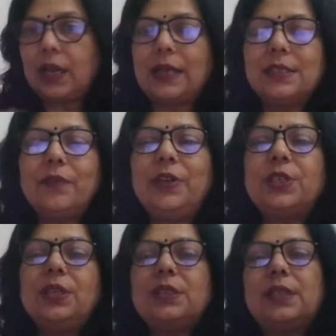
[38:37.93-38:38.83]

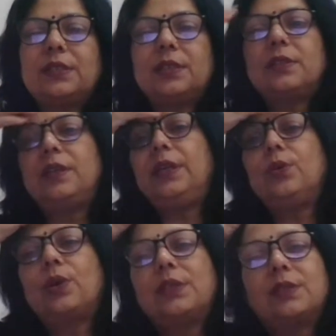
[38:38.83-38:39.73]
Conservation is necessary
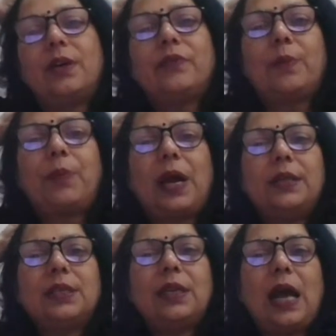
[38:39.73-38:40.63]
to conserve the
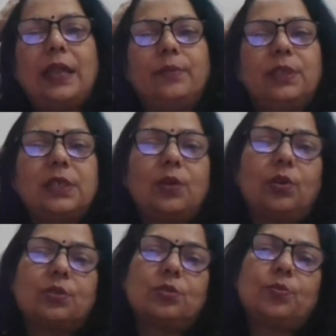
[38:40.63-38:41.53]
plants and animals and
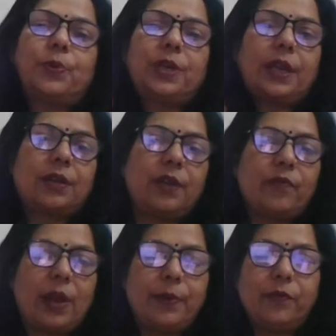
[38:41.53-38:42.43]
also to protect our
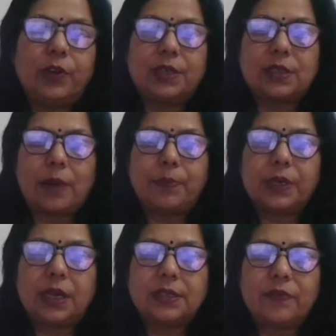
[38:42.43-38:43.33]
environment. For
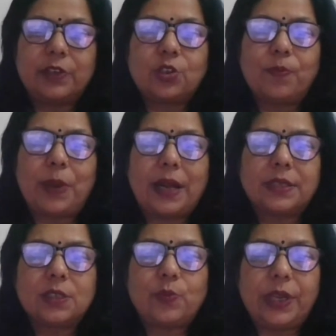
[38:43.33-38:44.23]
example, conservation of
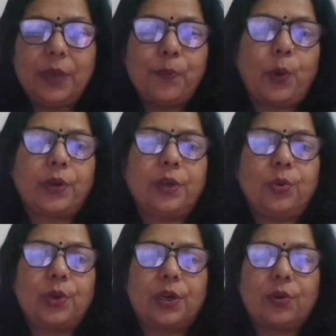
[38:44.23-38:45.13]
plants is very important
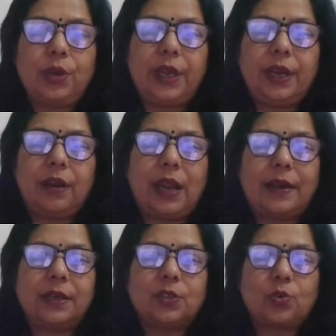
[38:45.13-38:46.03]
to control air,
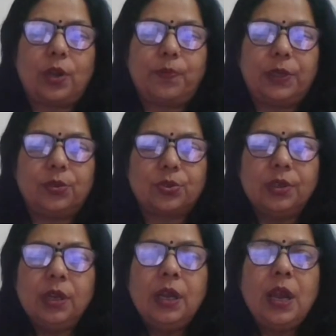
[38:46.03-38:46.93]
land and soil
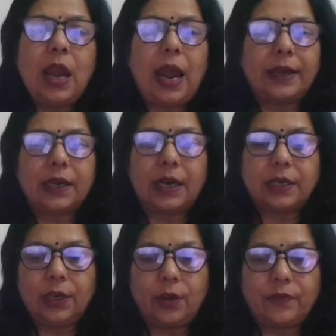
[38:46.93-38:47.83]
pollution, and
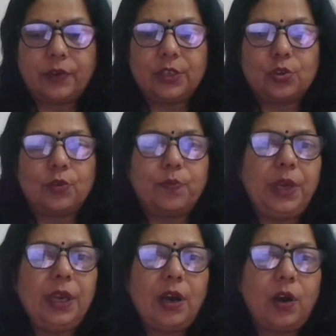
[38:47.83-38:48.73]
cutting of trees should
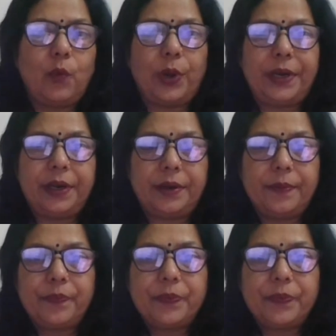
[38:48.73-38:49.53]
be avoided.